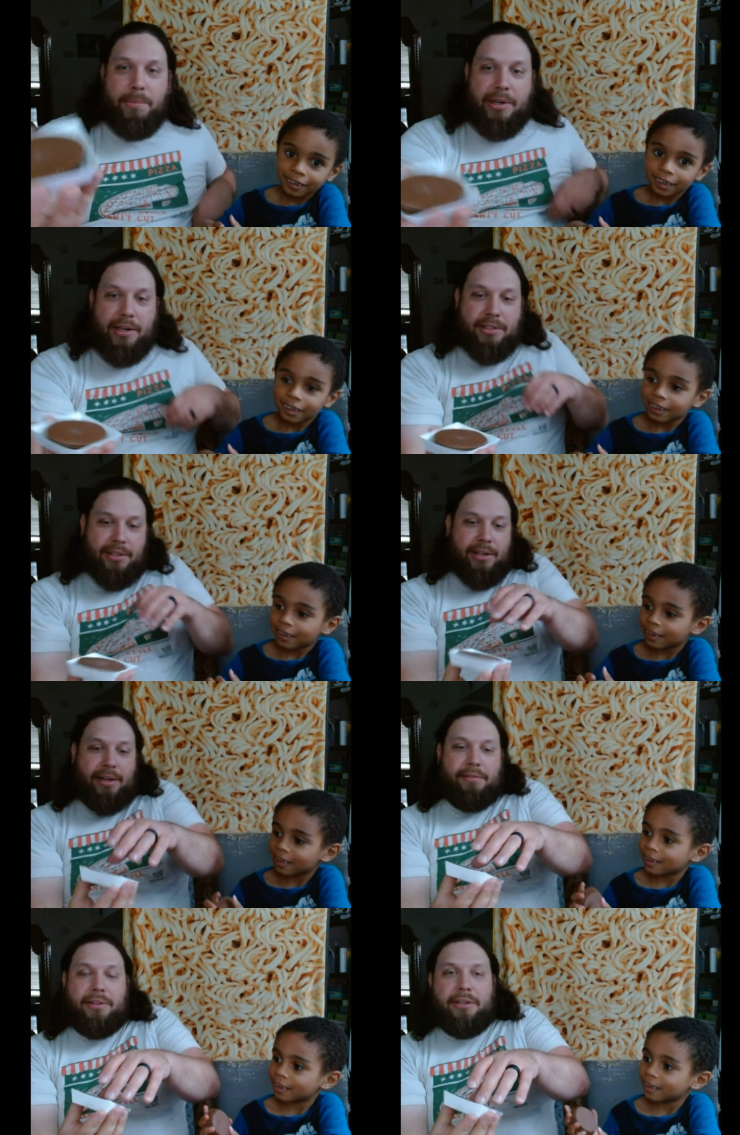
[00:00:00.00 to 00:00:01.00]
Speaker 1: but it doesn't
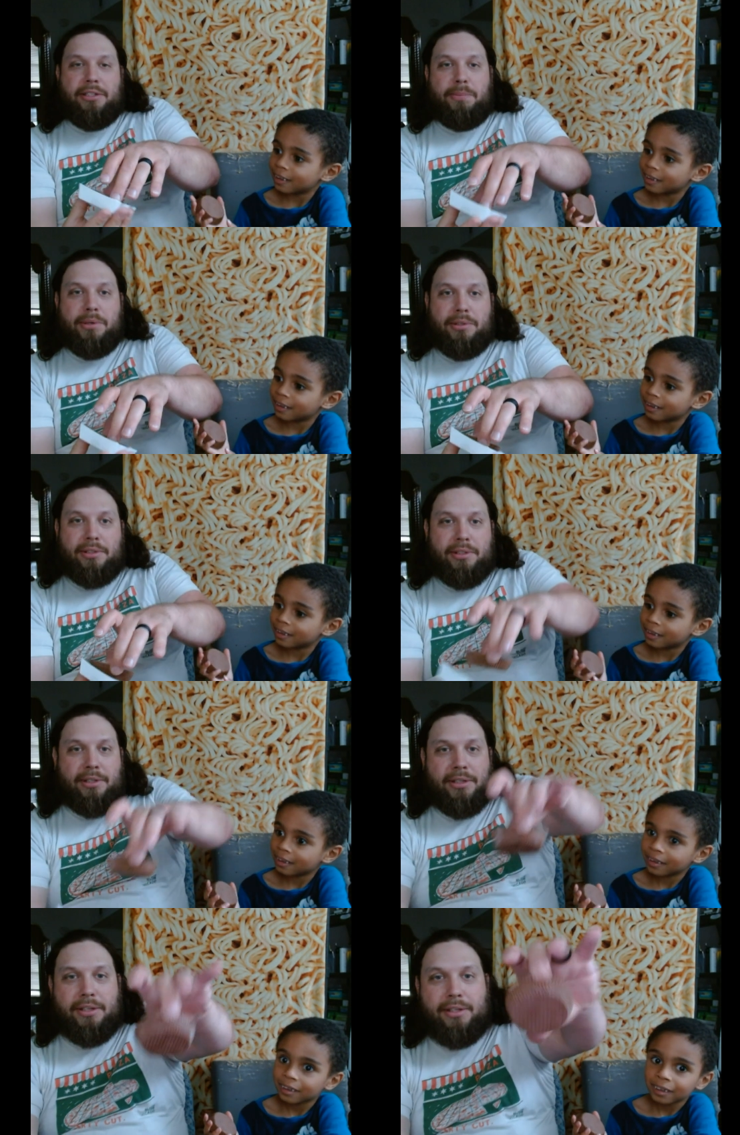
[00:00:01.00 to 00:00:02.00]
have the
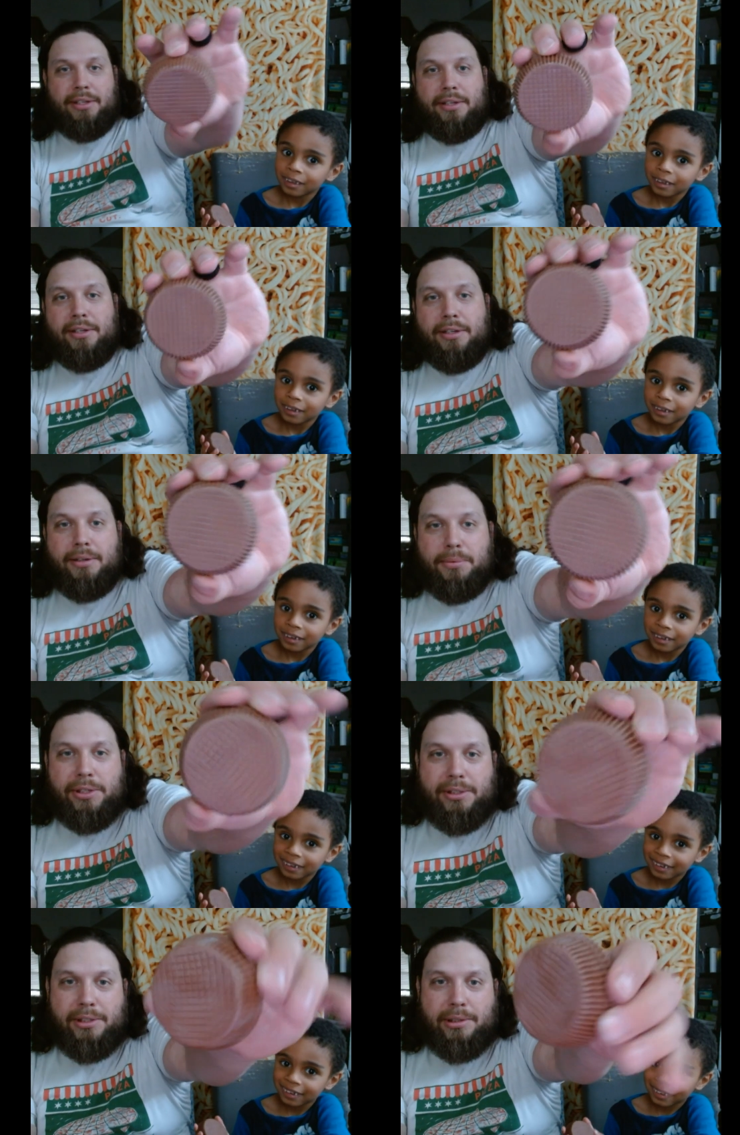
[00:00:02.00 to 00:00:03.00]
typical
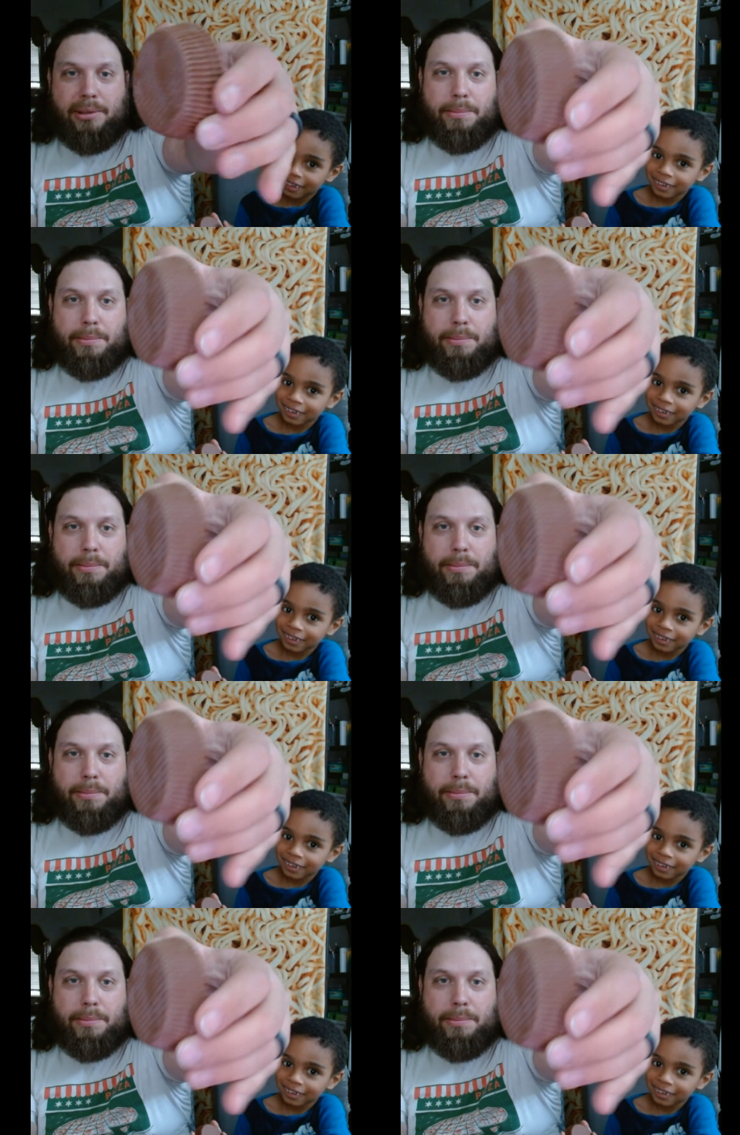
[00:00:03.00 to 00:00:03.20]
Reese's